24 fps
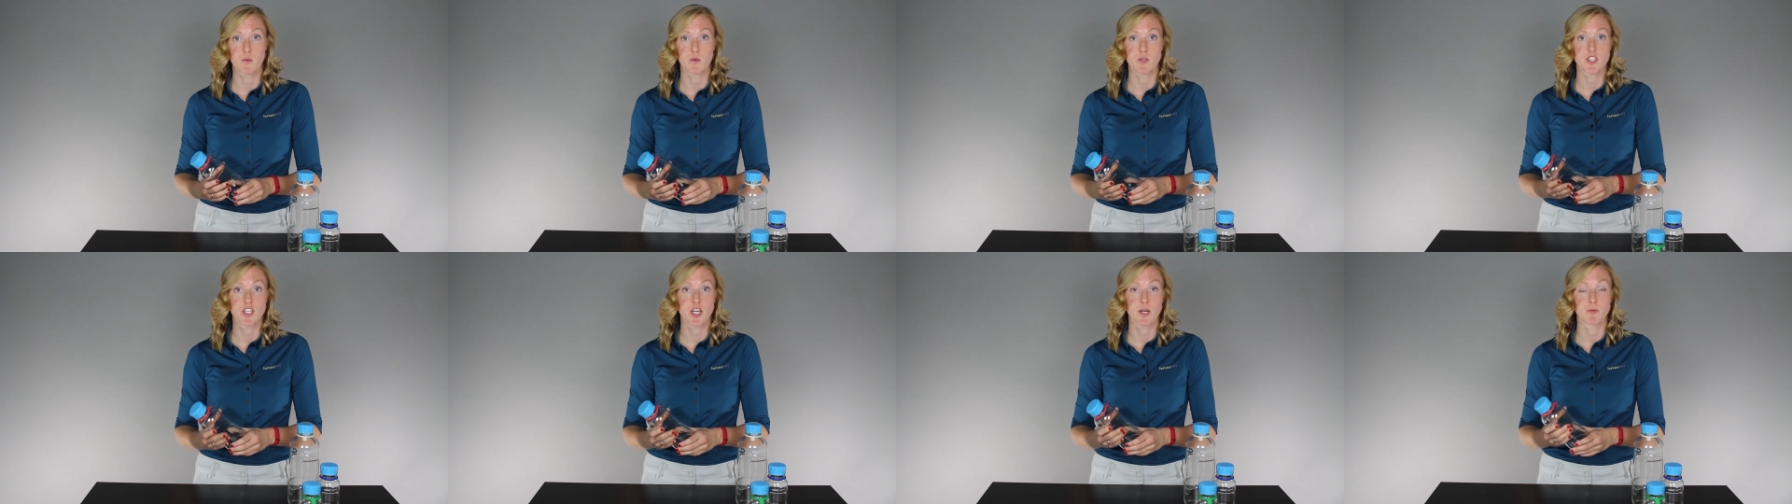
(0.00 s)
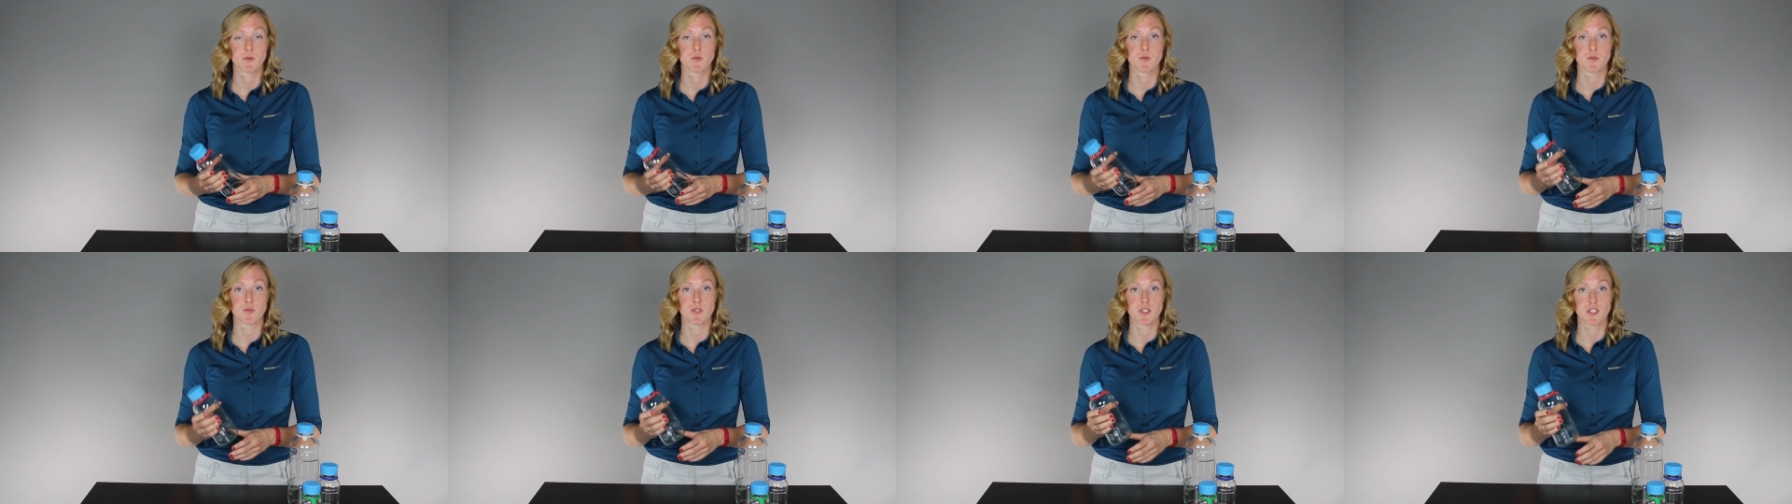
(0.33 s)
which
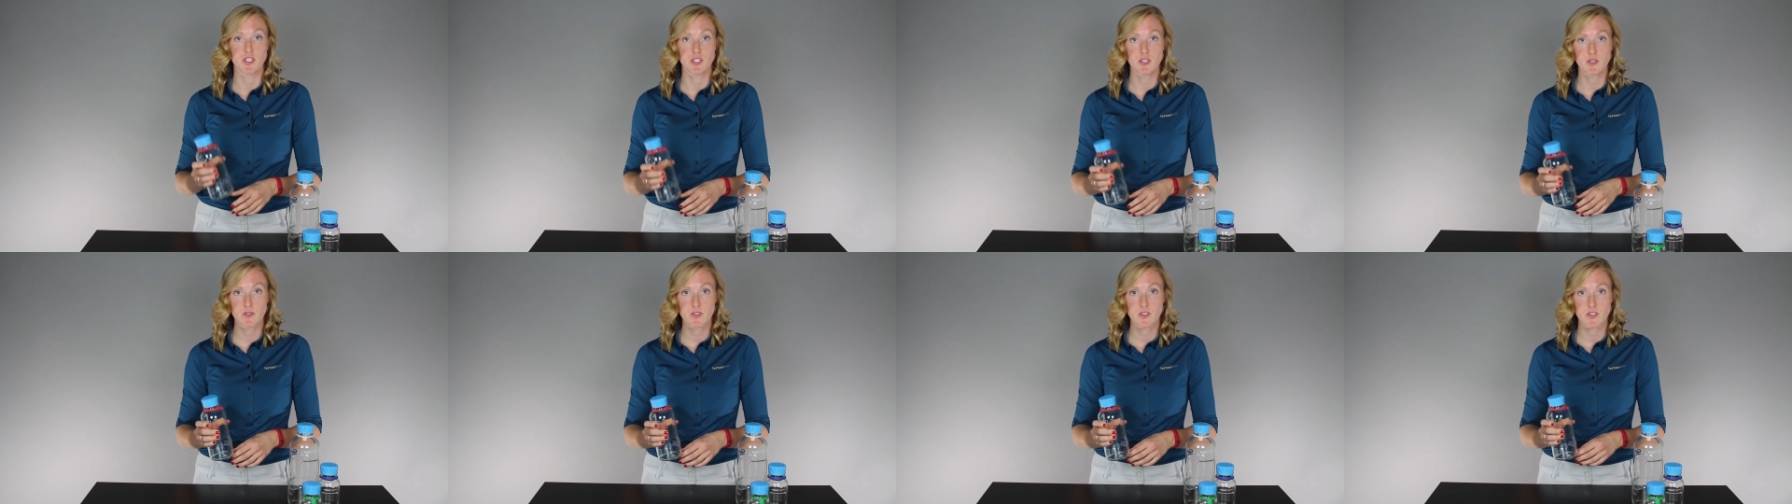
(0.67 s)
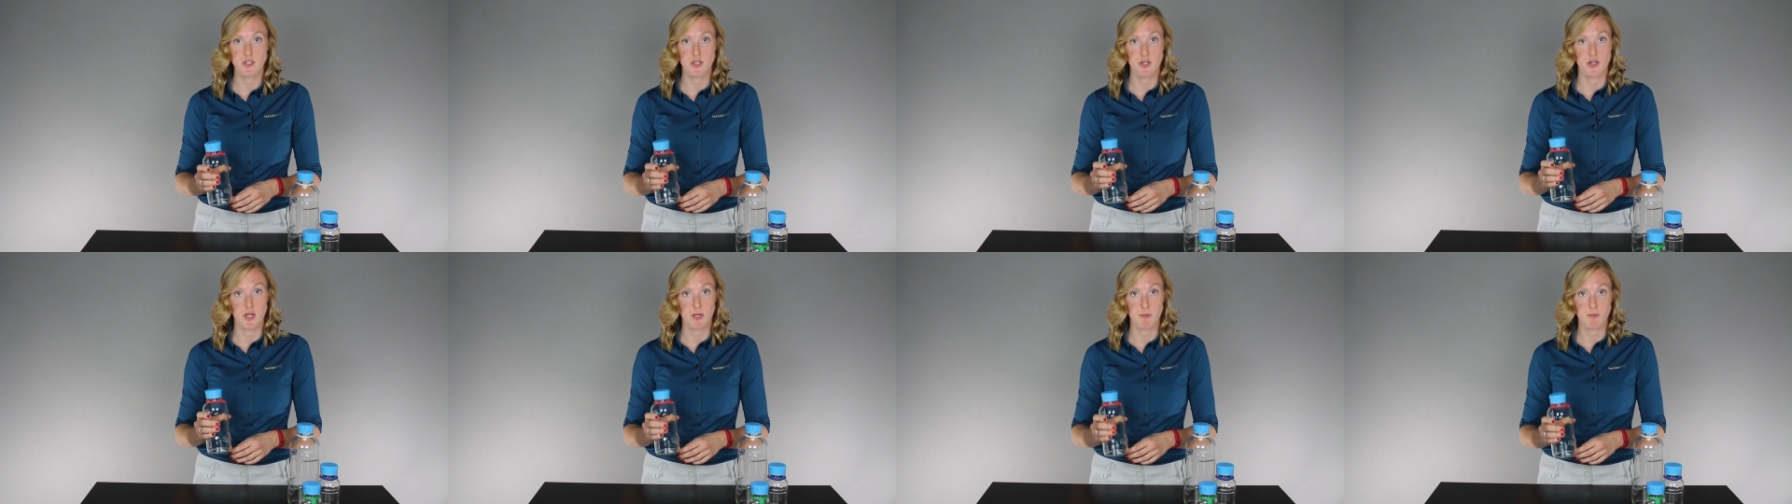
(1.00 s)
helps reduce
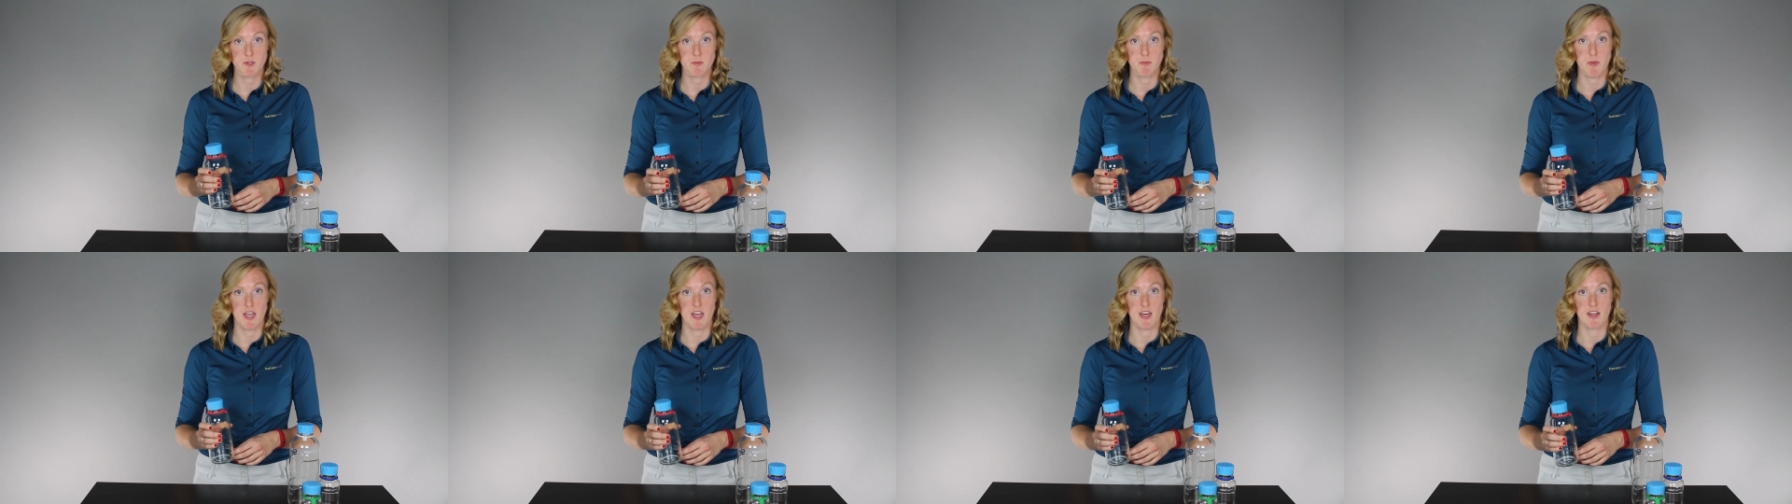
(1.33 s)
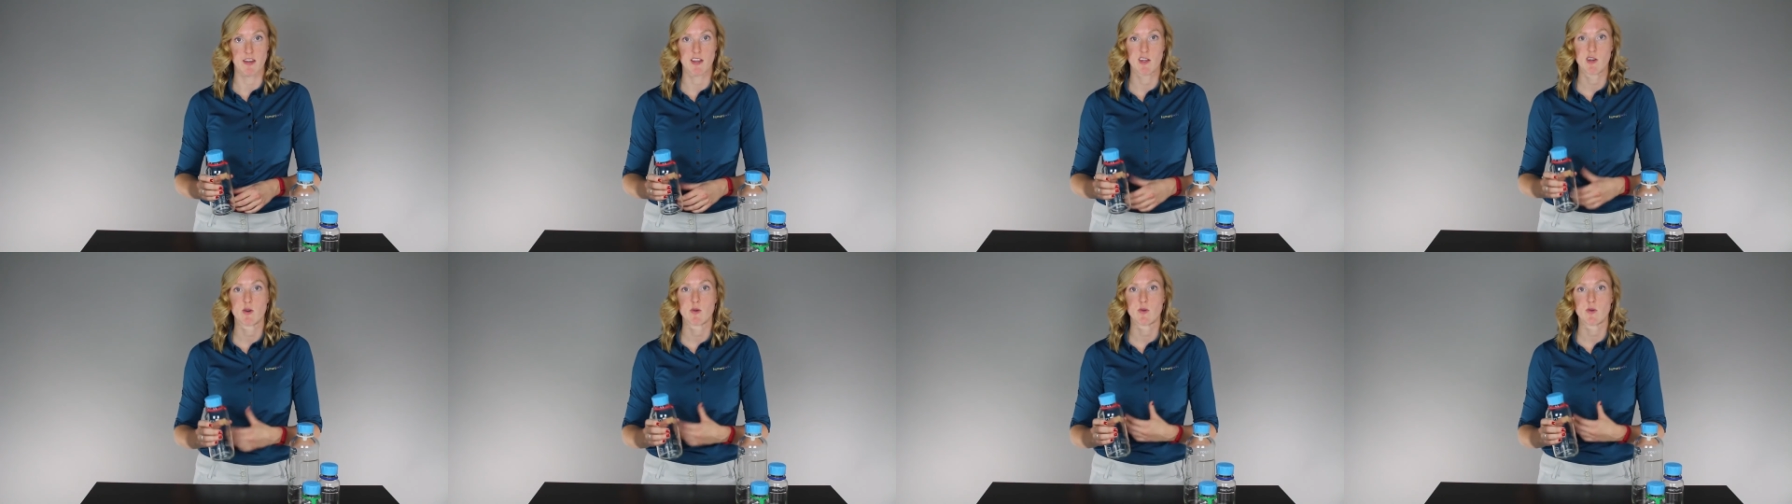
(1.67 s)
your grip span,